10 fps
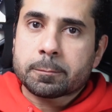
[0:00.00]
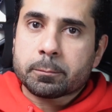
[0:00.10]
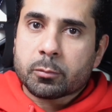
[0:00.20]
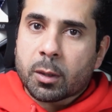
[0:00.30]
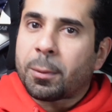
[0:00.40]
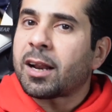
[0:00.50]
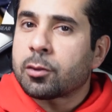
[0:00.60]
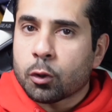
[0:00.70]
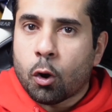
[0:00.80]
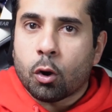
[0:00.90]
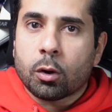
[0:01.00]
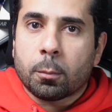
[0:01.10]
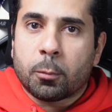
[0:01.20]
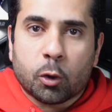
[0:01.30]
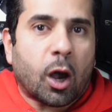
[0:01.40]
But I thought
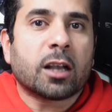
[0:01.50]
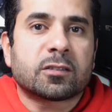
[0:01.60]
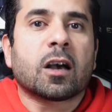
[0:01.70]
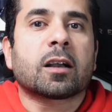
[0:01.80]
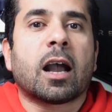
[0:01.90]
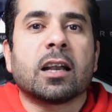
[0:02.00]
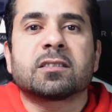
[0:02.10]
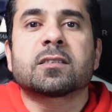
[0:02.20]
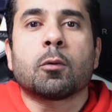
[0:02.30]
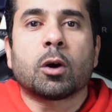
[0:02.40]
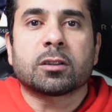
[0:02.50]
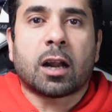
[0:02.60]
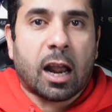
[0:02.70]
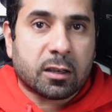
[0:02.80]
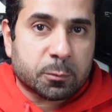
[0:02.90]
Bukayo Saka is the one that I
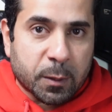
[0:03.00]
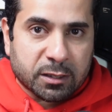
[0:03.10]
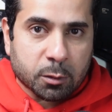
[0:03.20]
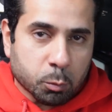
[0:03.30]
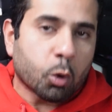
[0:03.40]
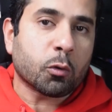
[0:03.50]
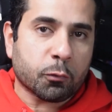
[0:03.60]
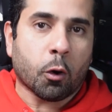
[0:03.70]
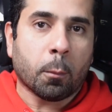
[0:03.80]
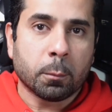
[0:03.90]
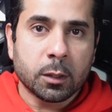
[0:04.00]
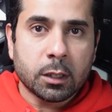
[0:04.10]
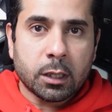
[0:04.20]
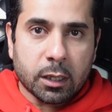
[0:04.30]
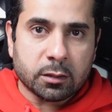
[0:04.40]
expected more from
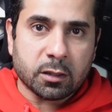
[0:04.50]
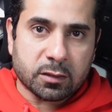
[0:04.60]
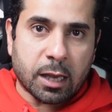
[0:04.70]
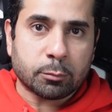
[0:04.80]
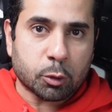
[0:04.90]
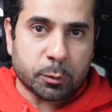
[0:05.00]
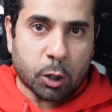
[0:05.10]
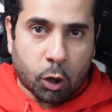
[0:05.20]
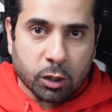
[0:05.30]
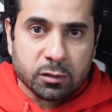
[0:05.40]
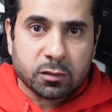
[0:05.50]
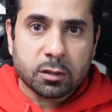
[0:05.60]
in this game, to be honest.